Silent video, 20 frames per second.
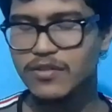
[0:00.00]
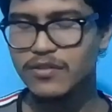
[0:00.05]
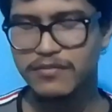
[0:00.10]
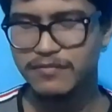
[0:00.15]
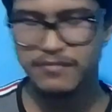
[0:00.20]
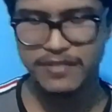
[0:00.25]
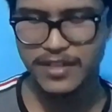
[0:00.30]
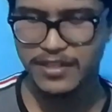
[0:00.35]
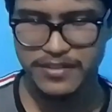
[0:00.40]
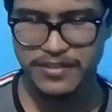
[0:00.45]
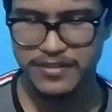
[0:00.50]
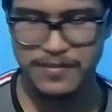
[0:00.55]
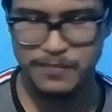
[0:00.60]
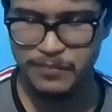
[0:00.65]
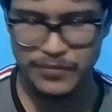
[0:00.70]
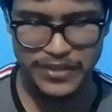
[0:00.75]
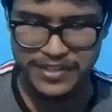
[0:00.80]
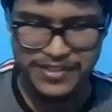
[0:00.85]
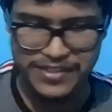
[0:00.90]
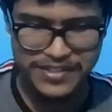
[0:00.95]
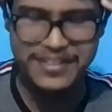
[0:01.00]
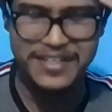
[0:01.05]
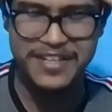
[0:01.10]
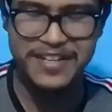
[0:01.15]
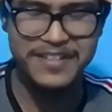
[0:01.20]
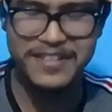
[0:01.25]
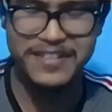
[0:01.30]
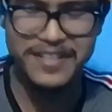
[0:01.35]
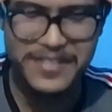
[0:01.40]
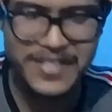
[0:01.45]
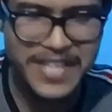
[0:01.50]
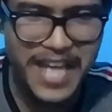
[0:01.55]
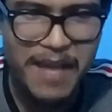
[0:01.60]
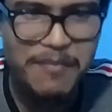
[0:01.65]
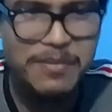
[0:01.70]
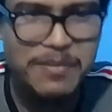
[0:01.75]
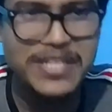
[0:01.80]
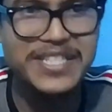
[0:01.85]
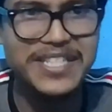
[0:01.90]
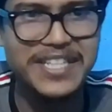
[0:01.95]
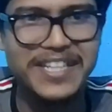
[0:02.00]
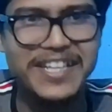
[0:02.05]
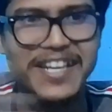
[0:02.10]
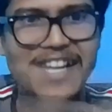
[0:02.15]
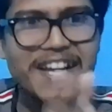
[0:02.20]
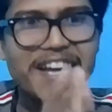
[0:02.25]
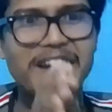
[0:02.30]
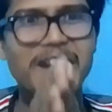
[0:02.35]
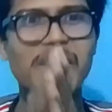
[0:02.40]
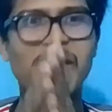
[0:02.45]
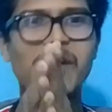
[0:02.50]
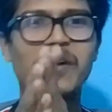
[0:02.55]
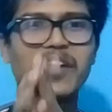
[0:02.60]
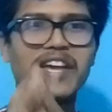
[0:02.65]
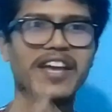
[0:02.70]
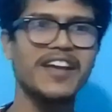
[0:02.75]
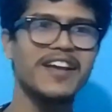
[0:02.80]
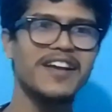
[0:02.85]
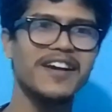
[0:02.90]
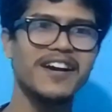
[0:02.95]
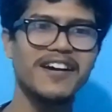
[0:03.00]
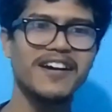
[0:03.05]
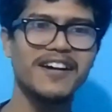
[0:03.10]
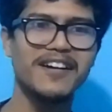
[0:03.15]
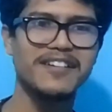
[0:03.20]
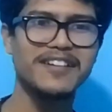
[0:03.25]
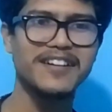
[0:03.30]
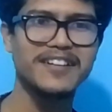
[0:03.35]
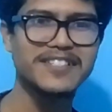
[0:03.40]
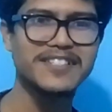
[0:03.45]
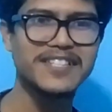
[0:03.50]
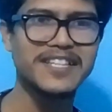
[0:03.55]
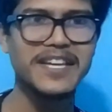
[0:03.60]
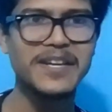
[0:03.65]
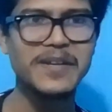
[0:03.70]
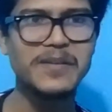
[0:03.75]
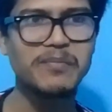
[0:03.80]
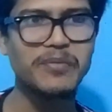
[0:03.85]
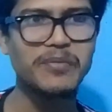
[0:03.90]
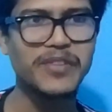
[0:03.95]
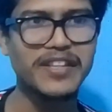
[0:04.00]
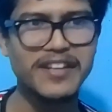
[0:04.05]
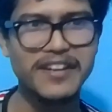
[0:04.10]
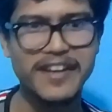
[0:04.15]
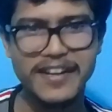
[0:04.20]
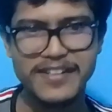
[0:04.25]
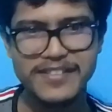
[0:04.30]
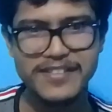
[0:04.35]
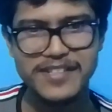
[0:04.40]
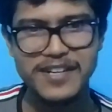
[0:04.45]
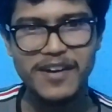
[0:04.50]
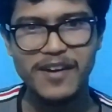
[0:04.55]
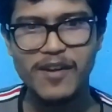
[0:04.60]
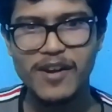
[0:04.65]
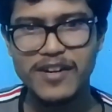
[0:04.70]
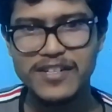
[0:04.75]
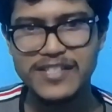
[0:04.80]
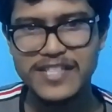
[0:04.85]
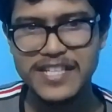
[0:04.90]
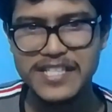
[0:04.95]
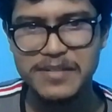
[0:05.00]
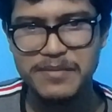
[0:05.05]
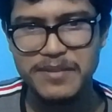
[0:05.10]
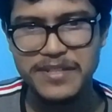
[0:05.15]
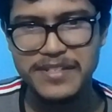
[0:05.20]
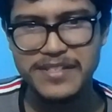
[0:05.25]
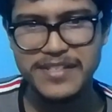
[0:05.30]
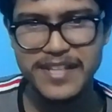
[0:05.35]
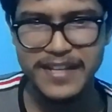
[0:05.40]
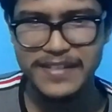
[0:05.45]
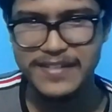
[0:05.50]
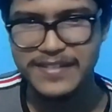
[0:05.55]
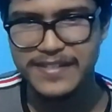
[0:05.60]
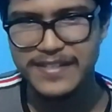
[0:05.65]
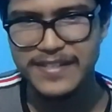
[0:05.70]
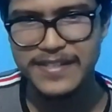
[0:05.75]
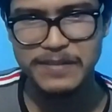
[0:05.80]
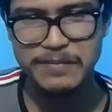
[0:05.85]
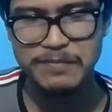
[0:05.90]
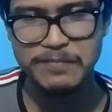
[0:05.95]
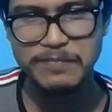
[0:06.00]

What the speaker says: So that's amazing. Okay, let's see in the next what ChatGPT says.